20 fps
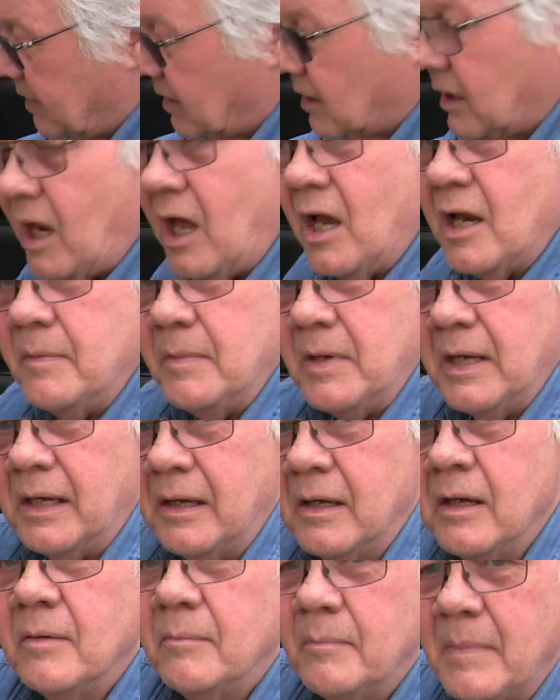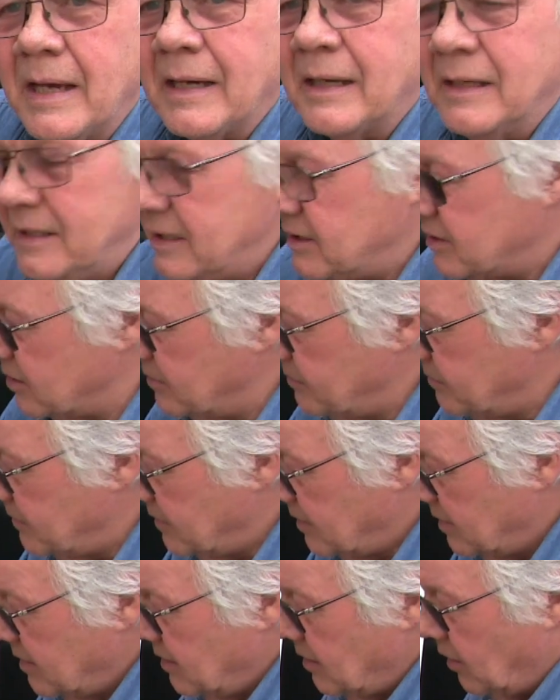climbing
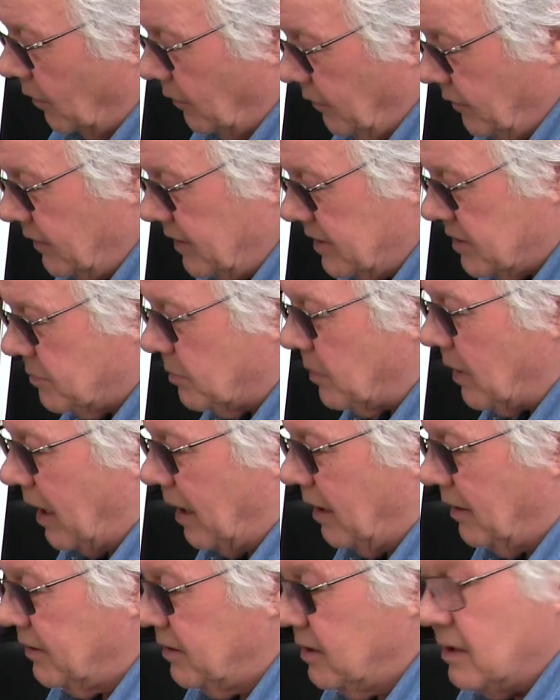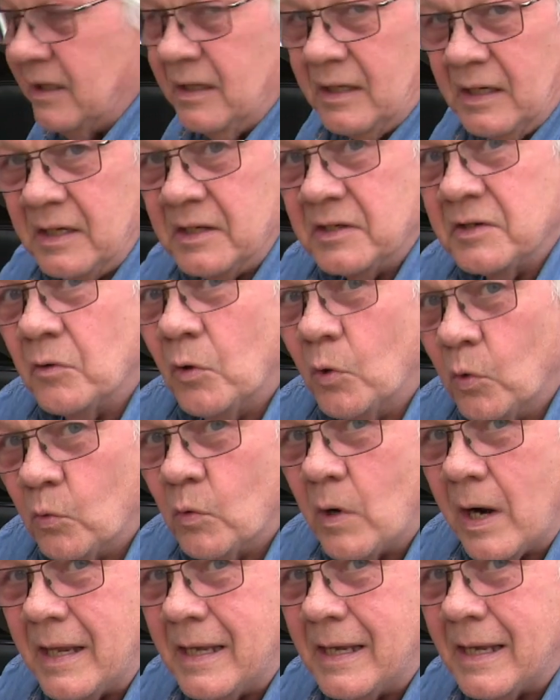mechanism on this plant is
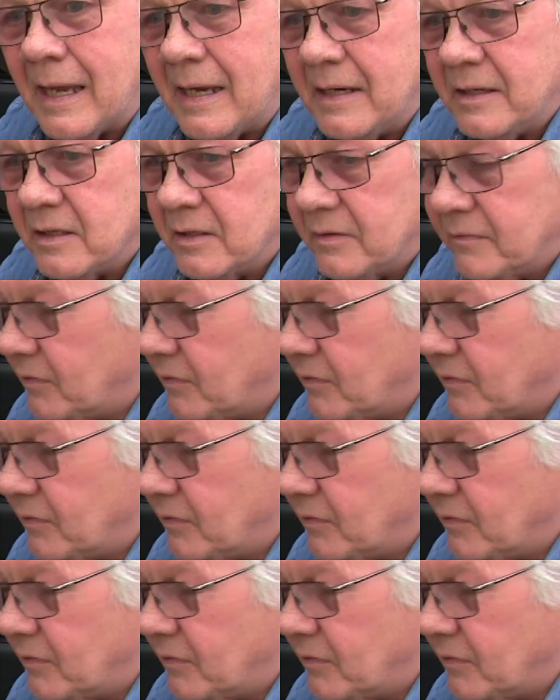already catered